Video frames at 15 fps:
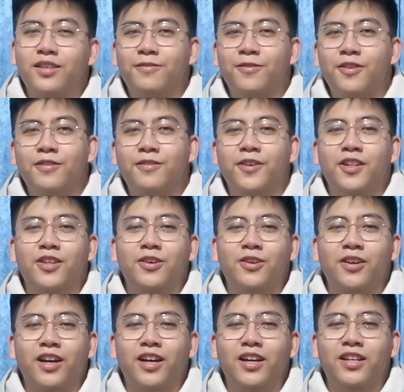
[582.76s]
it for the video
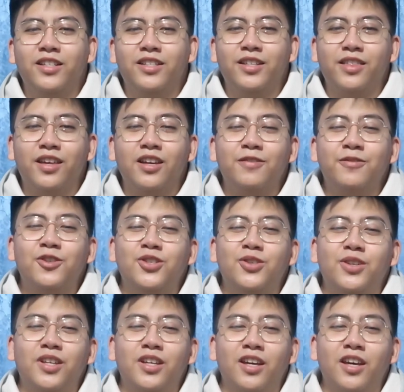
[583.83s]
guys. Thank you for
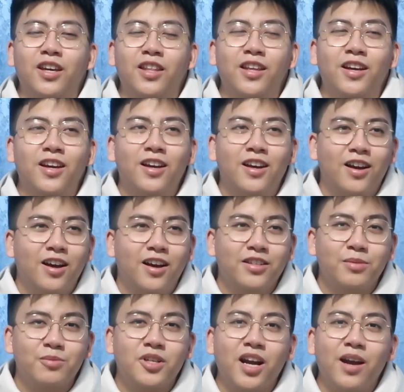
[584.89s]
tuning in.
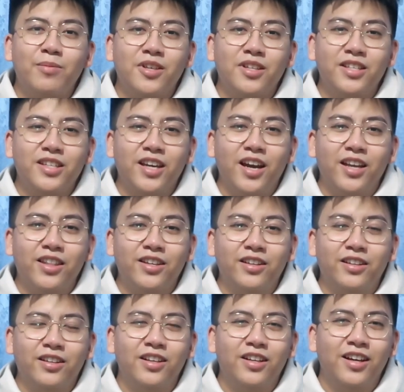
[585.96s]
Subscribe to the
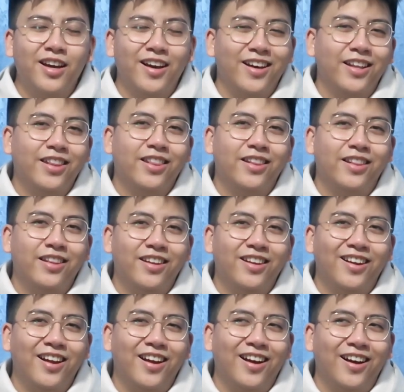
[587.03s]
channel and
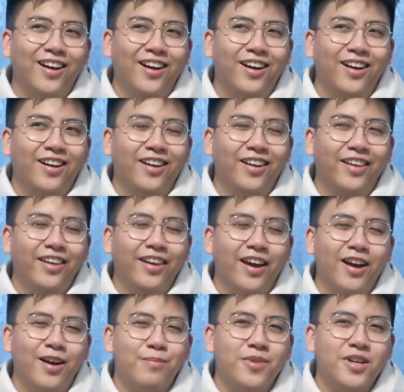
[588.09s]

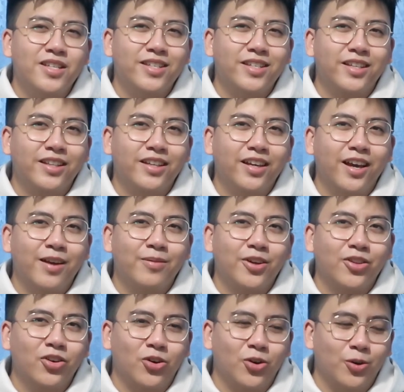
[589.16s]
yeah, basically I'm
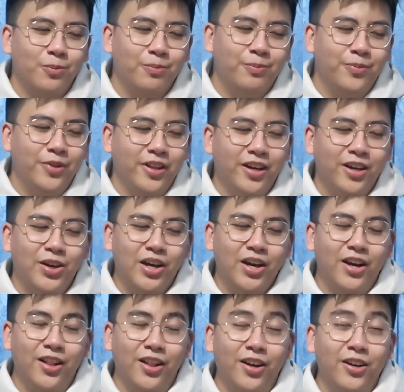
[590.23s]
gonna go play
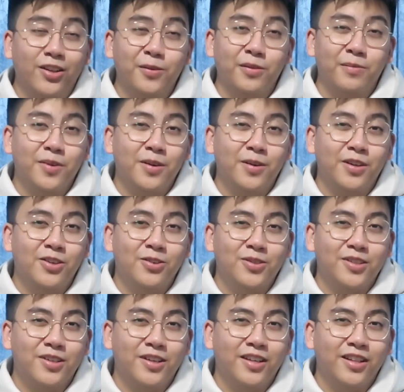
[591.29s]
a lot with my new
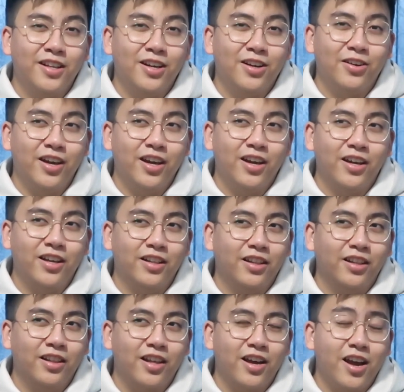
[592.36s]
toy now
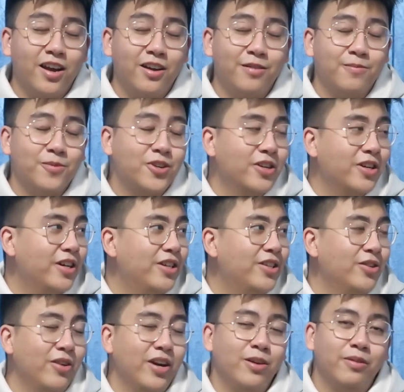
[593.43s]
and I am hungry,
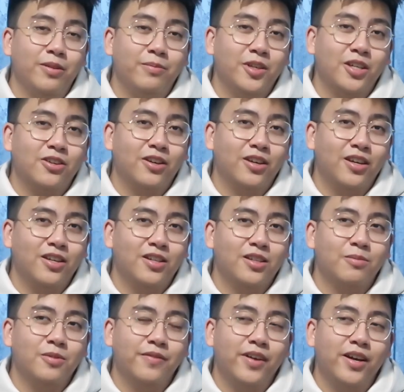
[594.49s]
so I will be cooking
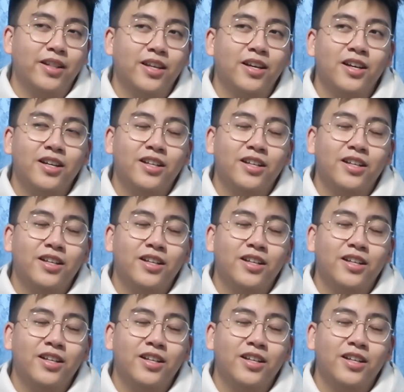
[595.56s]
some of that